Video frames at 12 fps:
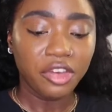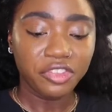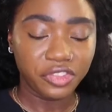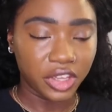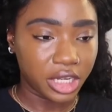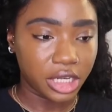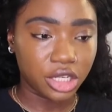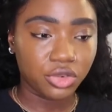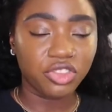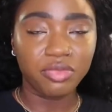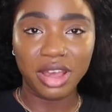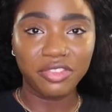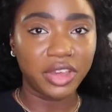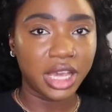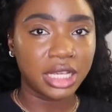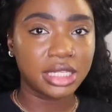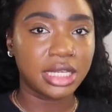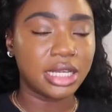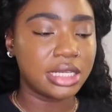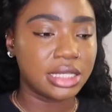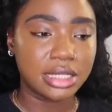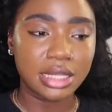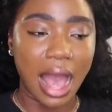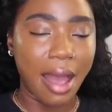finish with my face
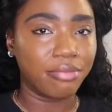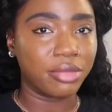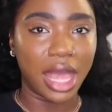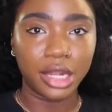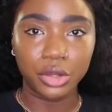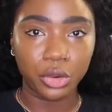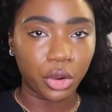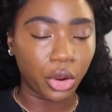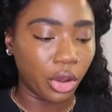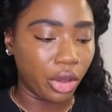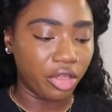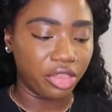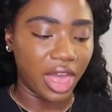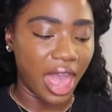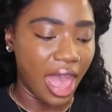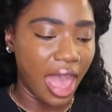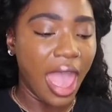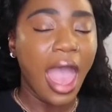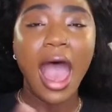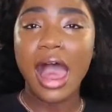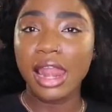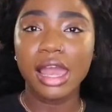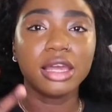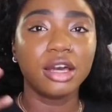because I'm not the girl that, I
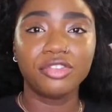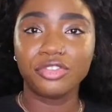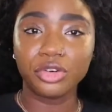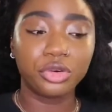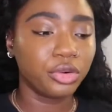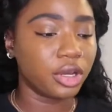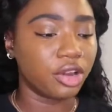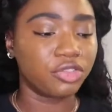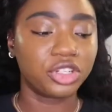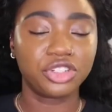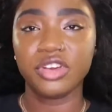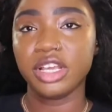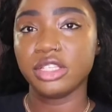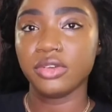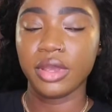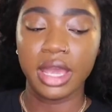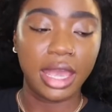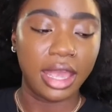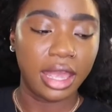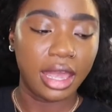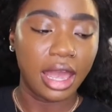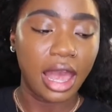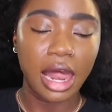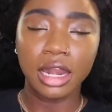like a full coverage face, okay?
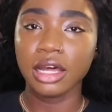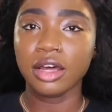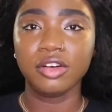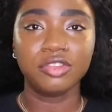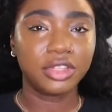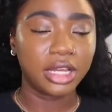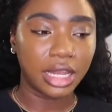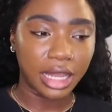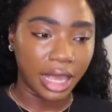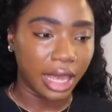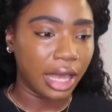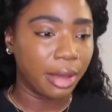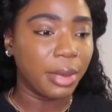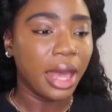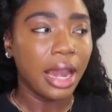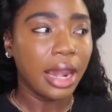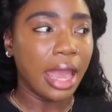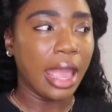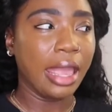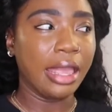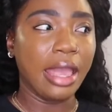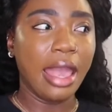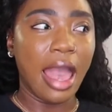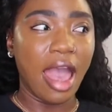I love the glam. Like,
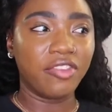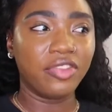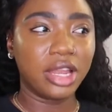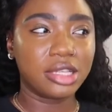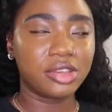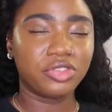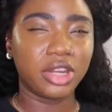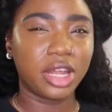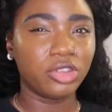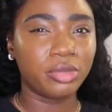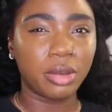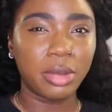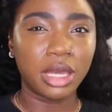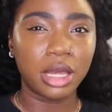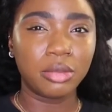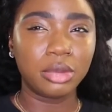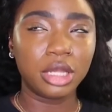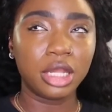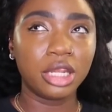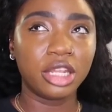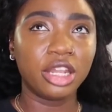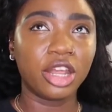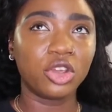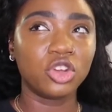I feel as if when I do my makeup,
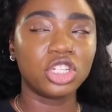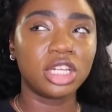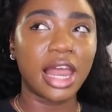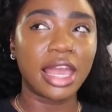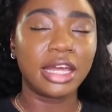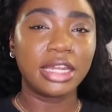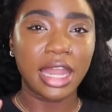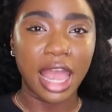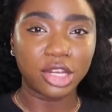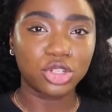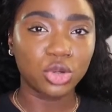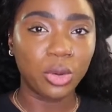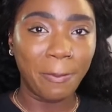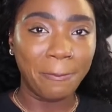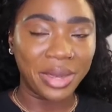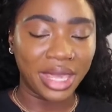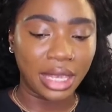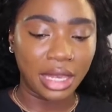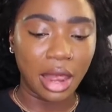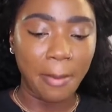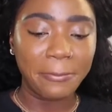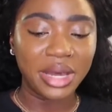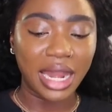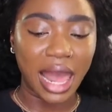they're usually like a natural beat,
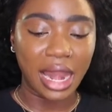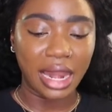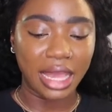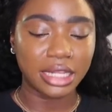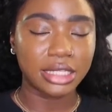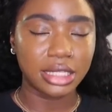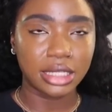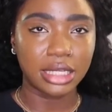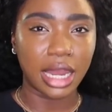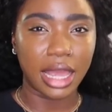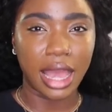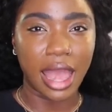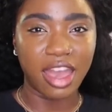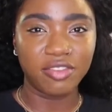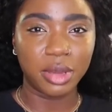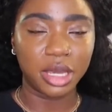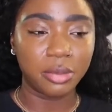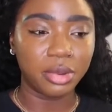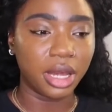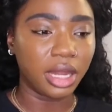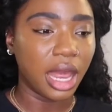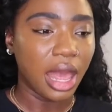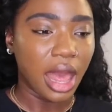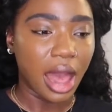but I like to look like I have makeup on.
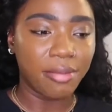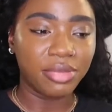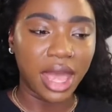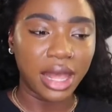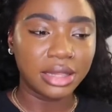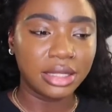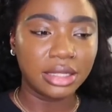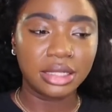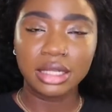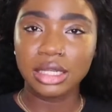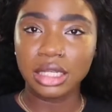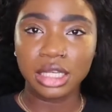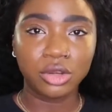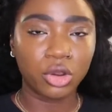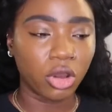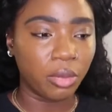I'm not the clean girl